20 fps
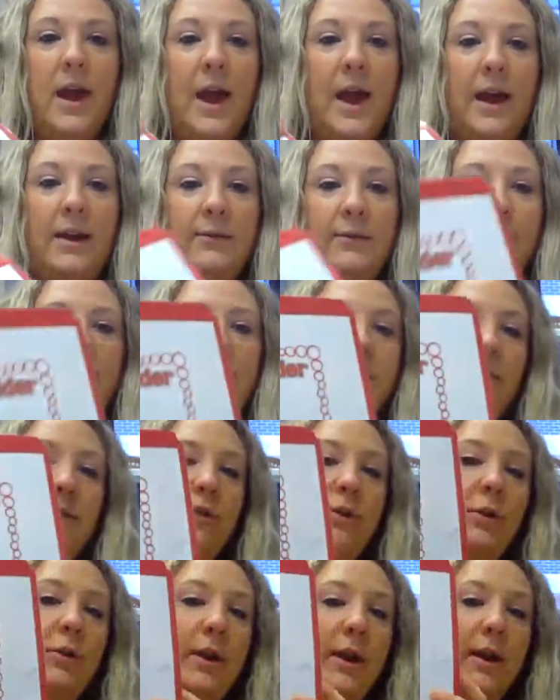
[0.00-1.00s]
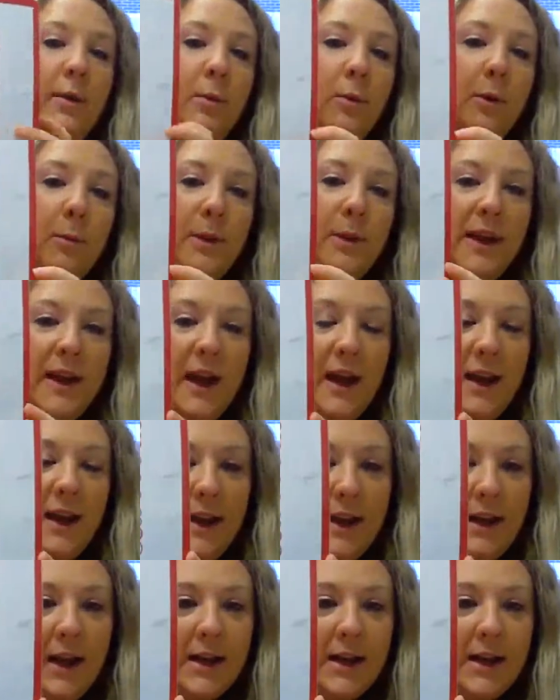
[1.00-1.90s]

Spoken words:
Every student will be getting